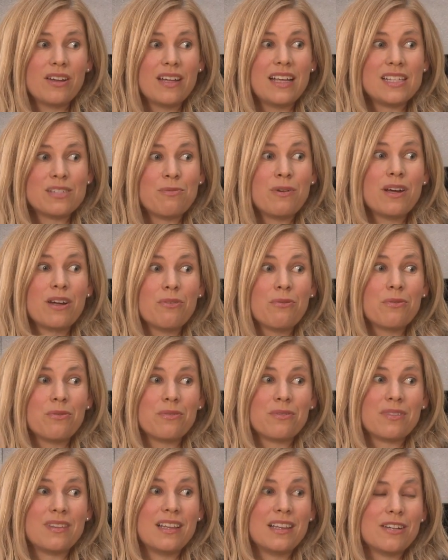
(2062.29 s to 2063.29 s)

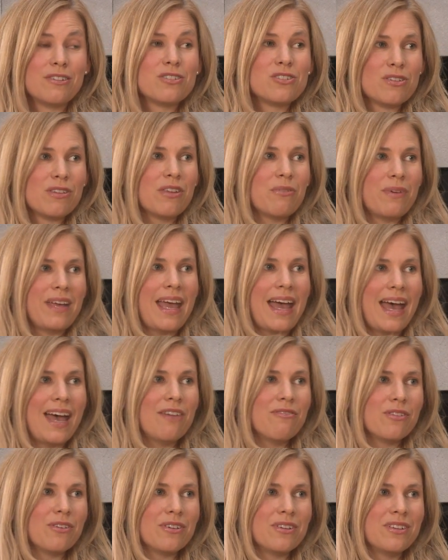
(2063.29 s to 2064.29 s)
the literature that we
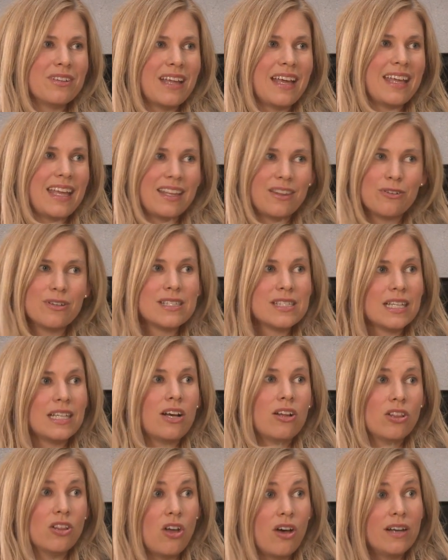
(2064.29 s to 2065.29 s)
have. Again, there isn't
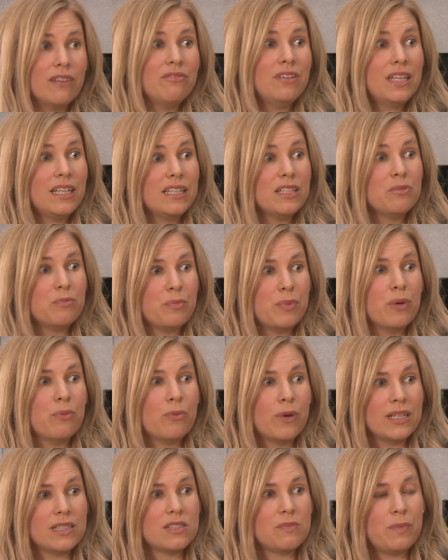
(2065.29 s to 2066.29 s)
a lot of it, but
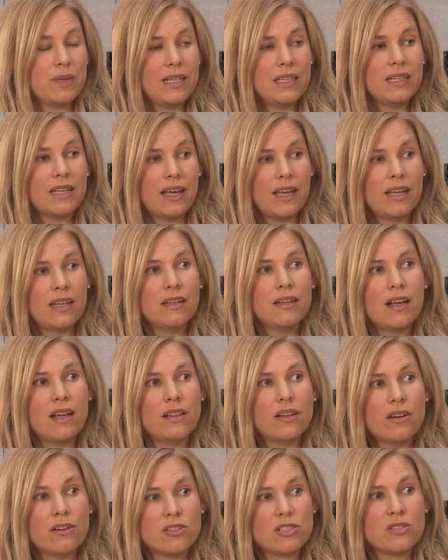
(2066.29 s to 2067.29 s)
what's been done,
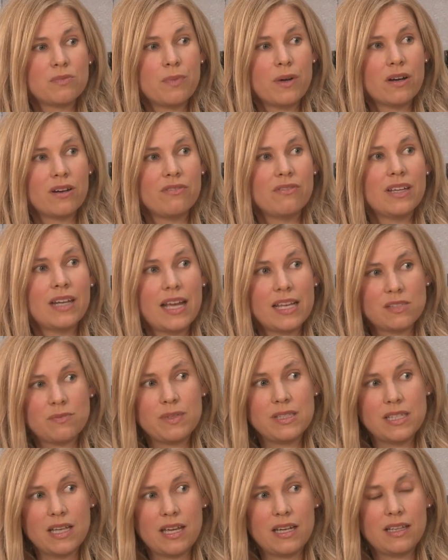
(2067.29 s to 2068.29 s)
a large part of it has
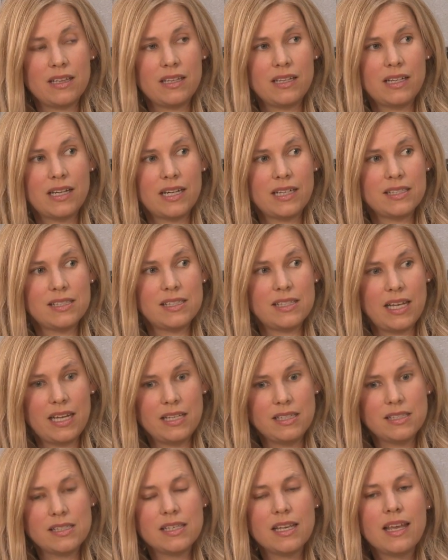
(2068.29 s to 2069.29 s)
been done in the United
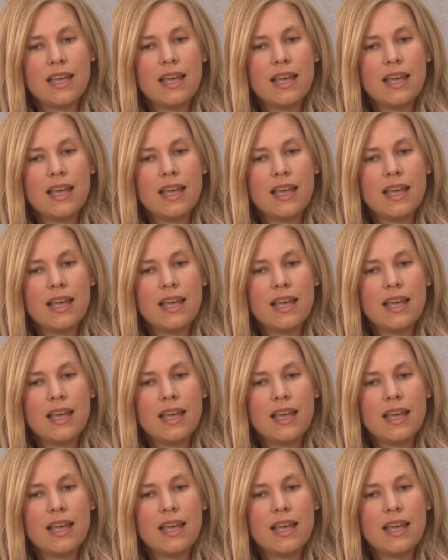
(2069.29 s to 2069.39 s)
States.